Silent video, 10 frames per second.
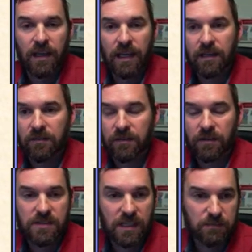And
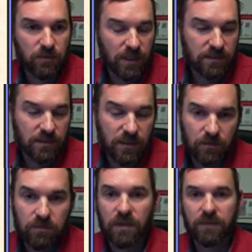their assessment was, you
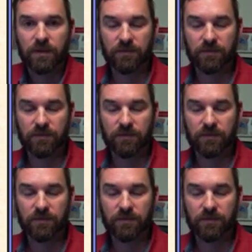know, if,